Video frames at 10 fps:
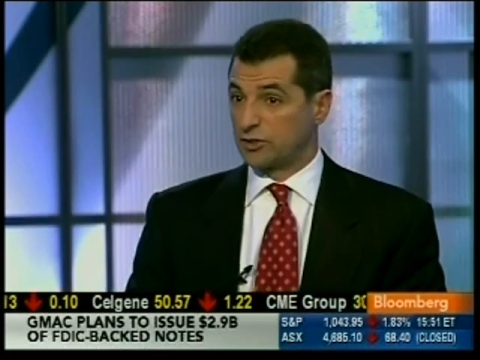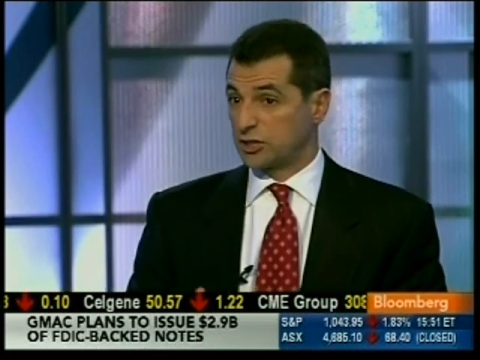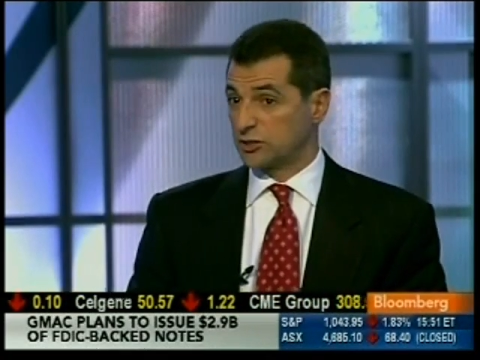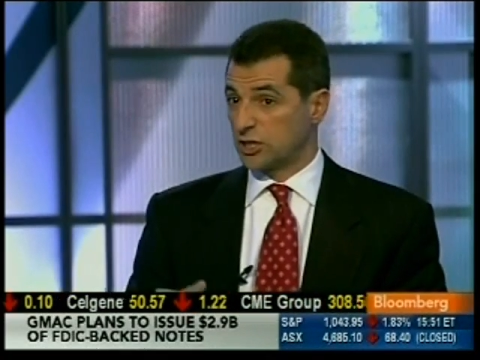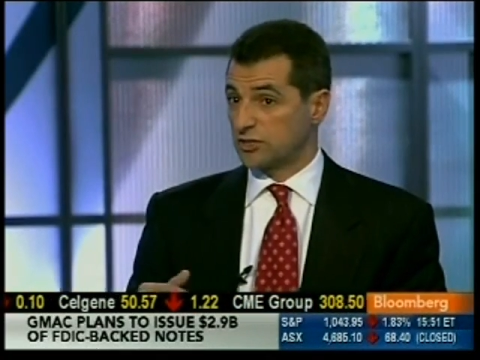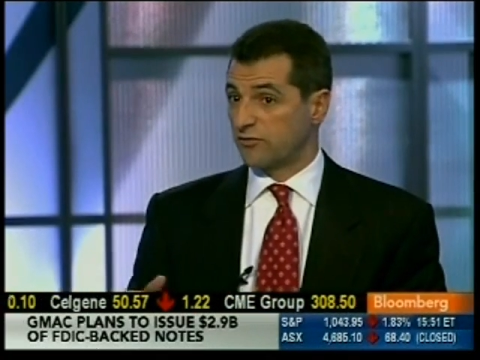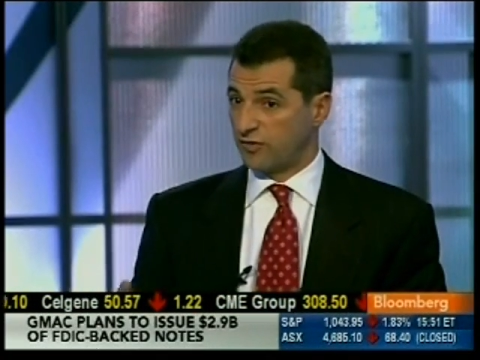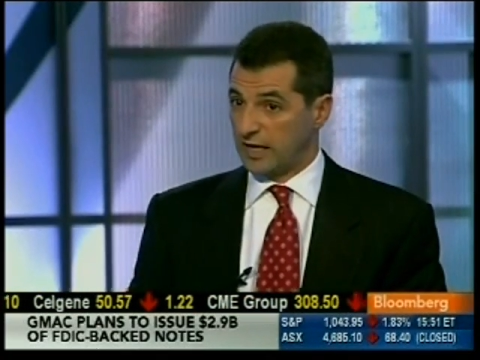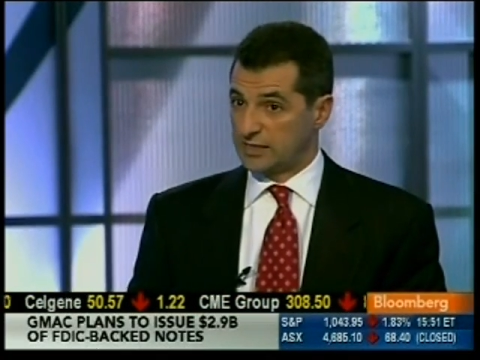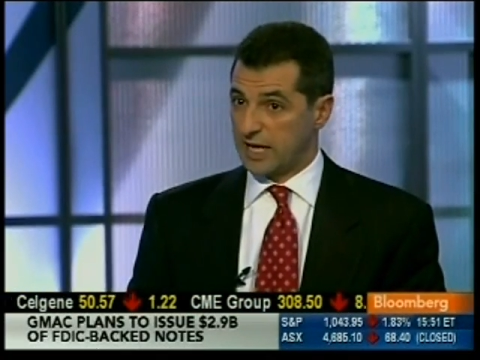If it just does a
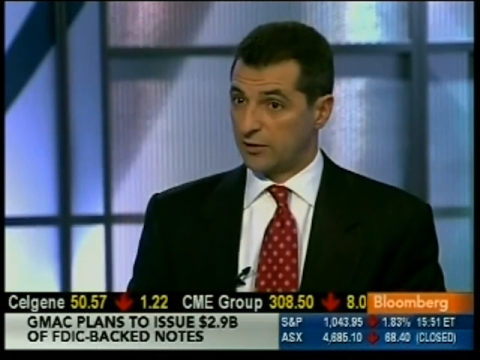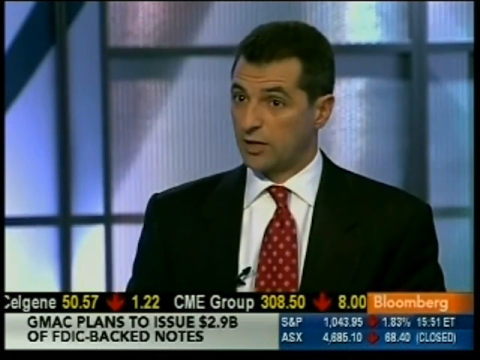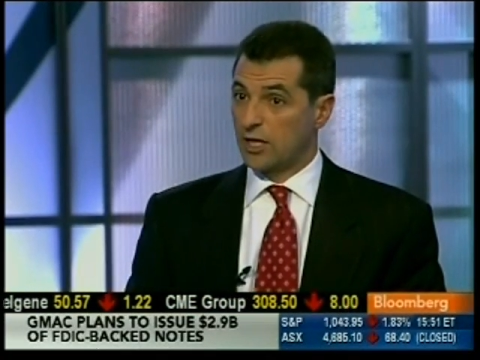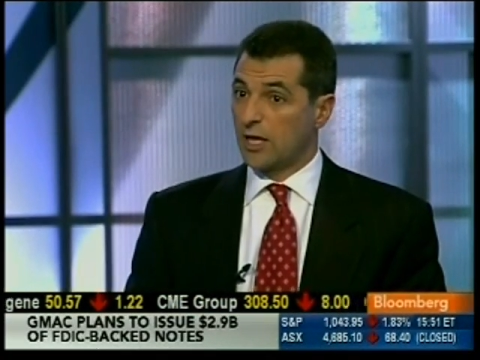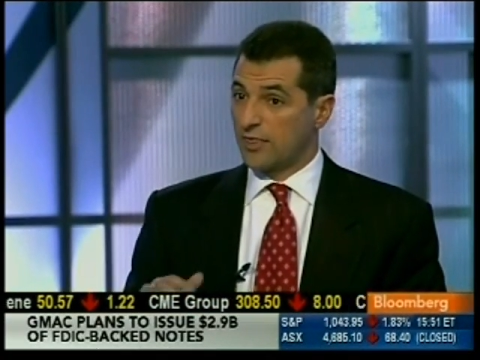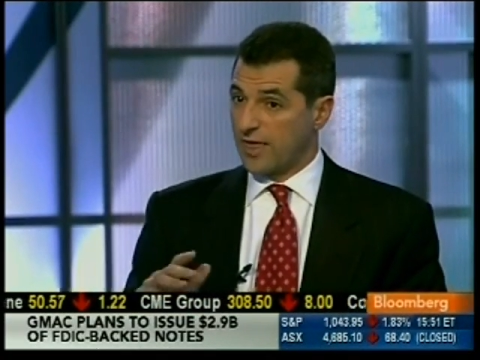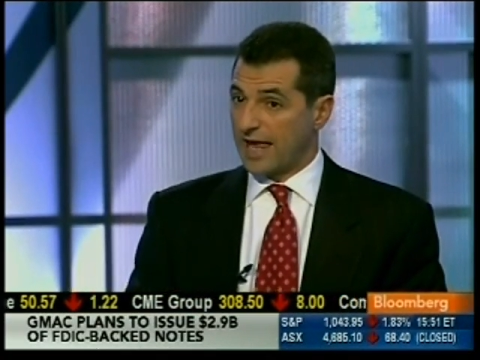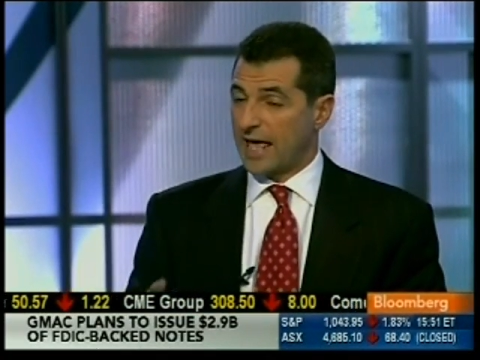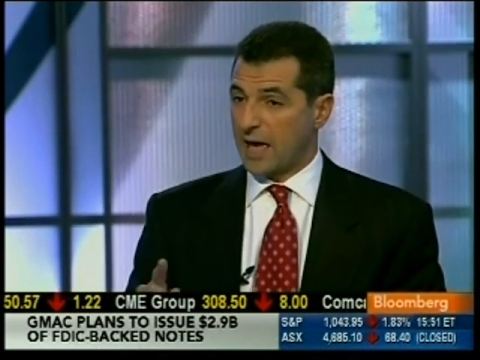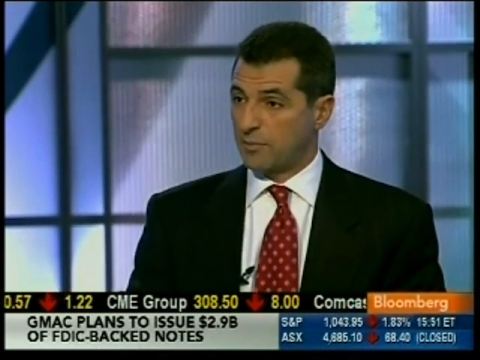phase out,
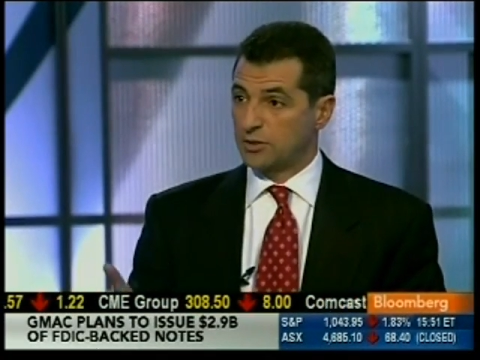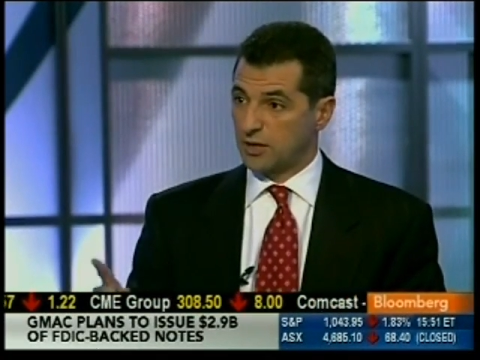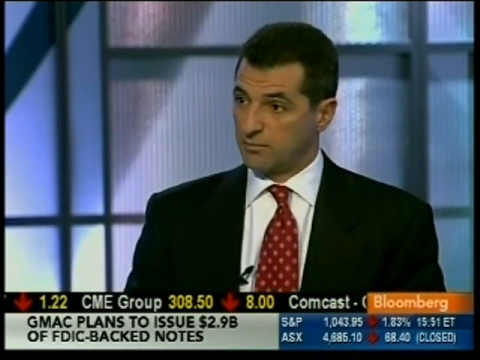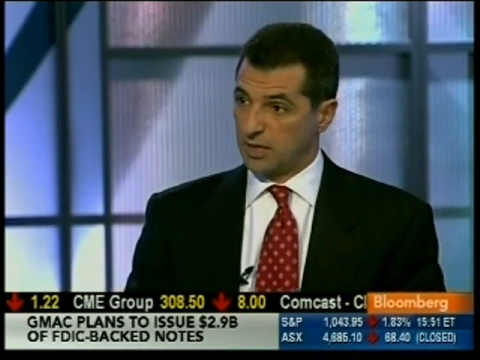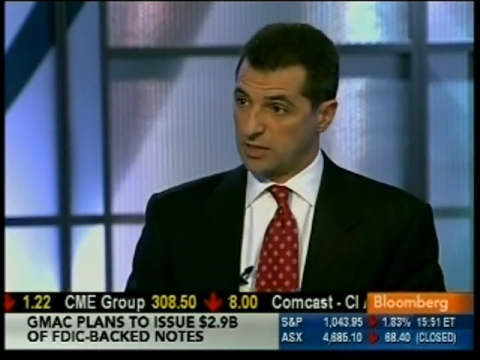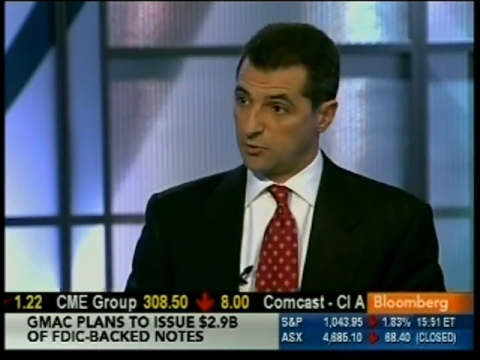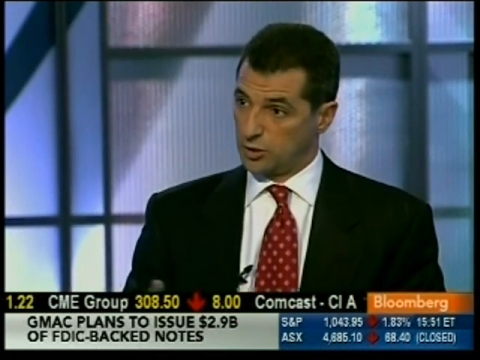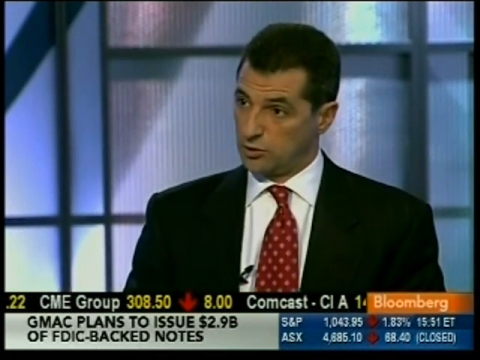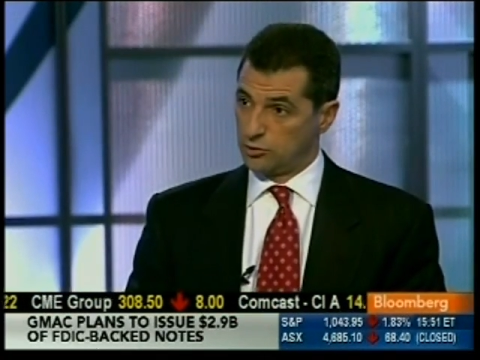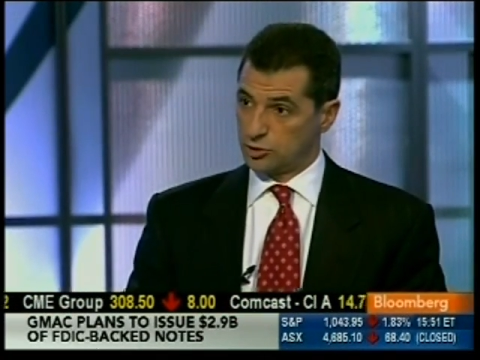that happened on Monday.
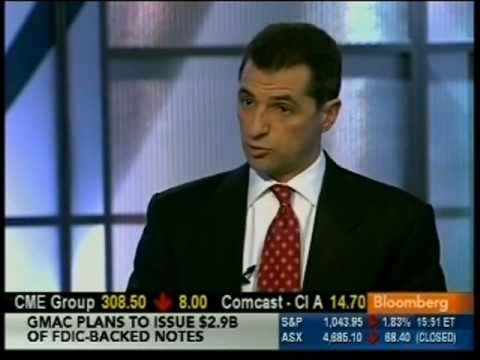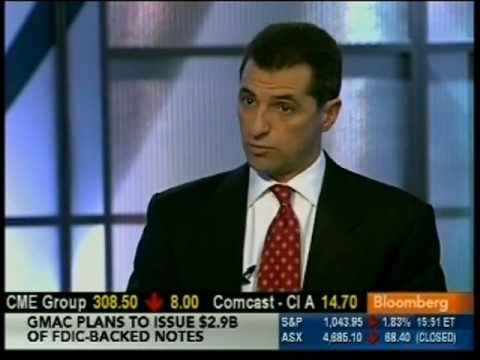When the news